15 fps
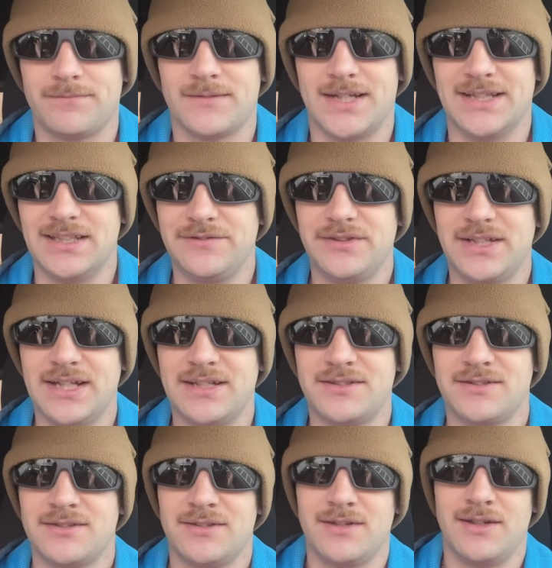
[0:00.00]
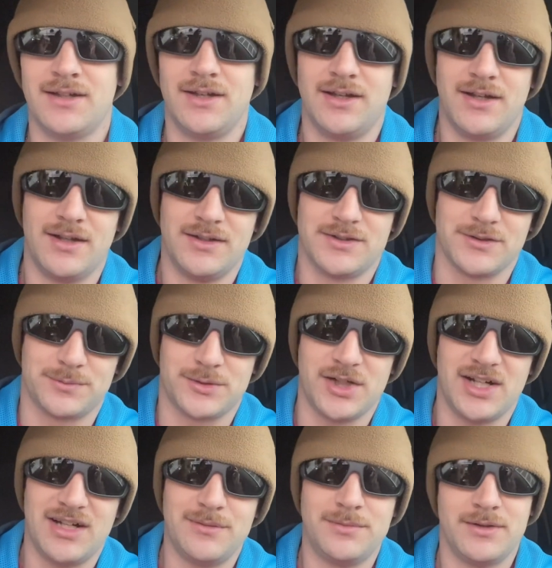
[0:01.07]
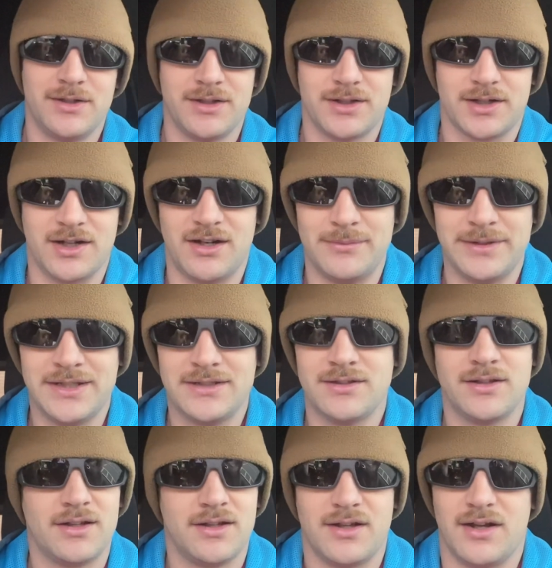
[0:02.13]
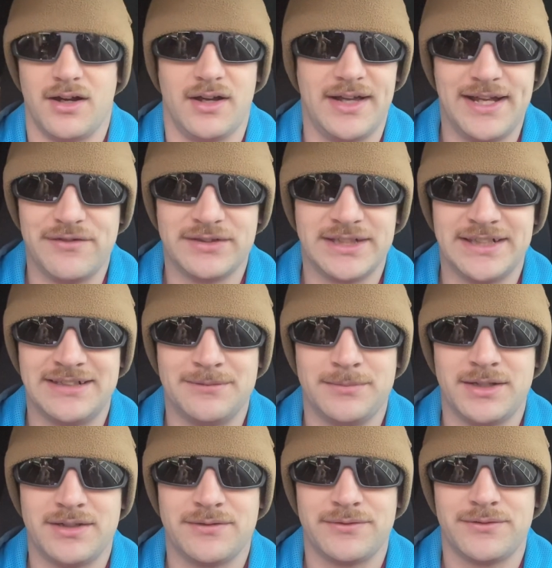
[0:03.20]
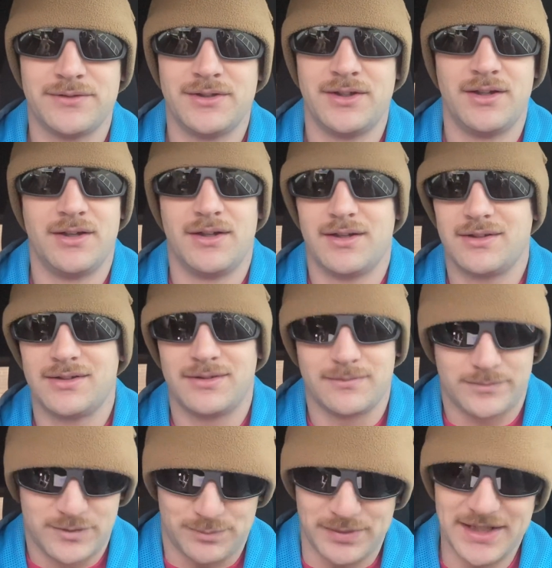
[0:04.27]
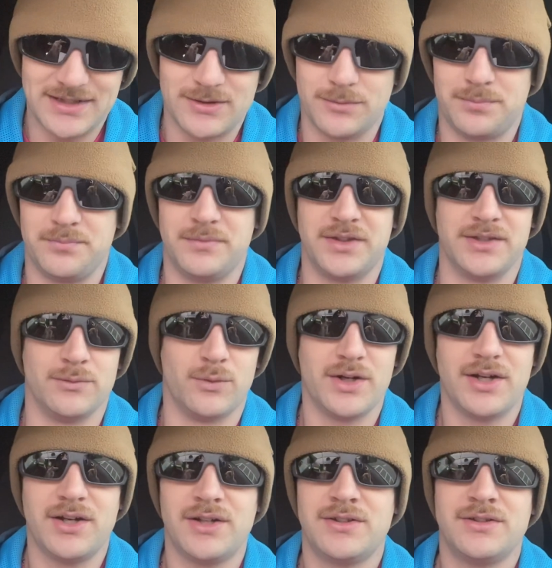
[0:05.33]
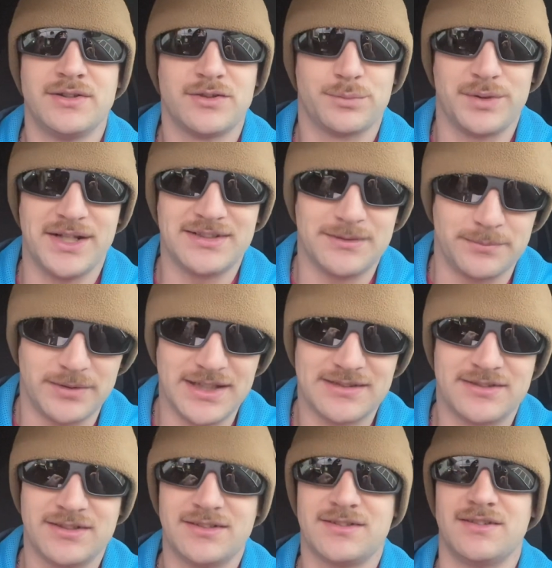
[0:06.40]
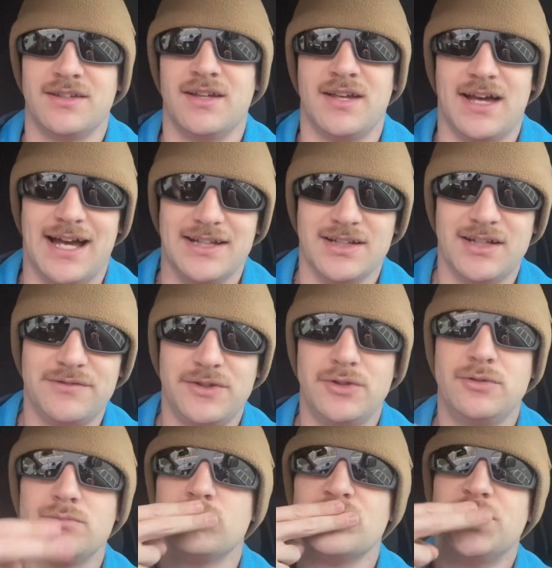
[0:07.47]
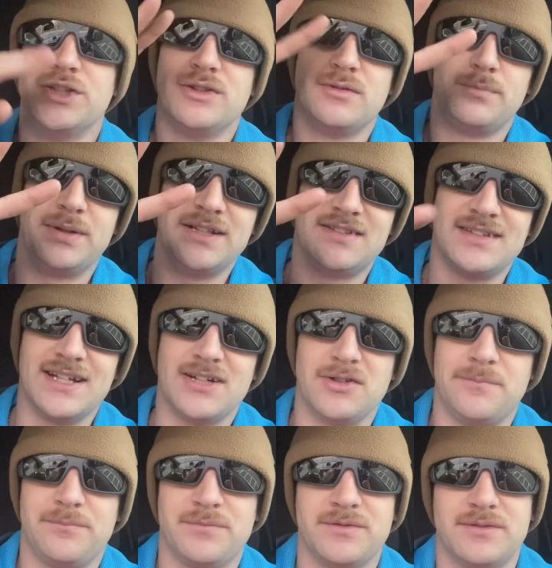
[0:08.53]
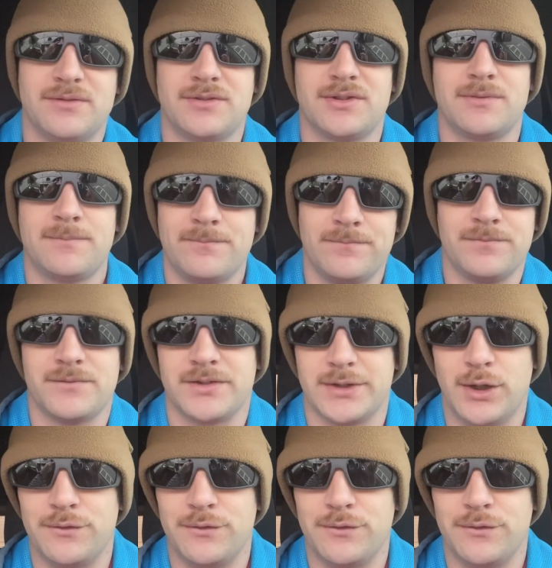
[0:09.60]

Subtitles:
I love you guys. Subscribe, comment, everything and above. Spread the word, spread the blessings. I love you. Peace out. Go